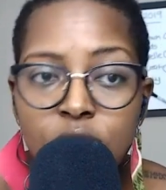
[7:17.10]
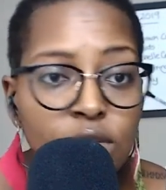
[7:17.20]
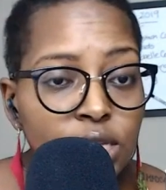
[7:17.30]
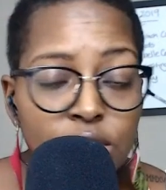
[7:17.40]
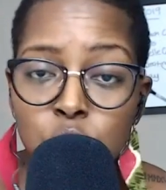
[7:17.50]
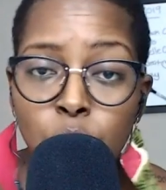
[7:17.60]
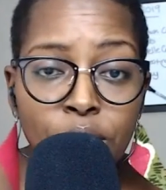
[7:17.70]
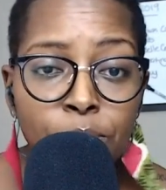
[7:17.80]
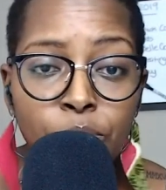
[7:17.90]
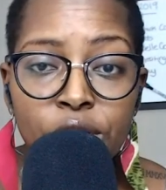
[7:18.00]
that's super
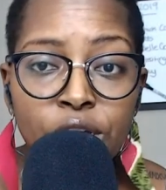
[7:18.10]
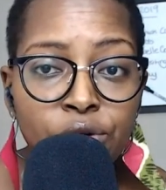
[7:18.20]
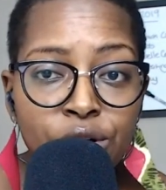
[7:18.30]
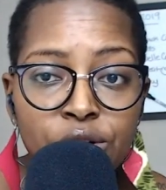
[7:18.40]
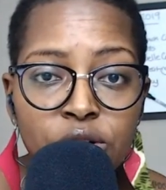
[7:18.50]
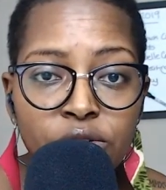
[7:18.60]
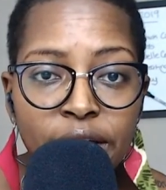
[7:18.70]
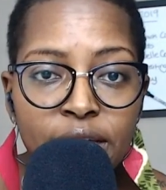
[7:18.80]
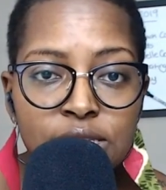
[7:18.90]
important and critical, right?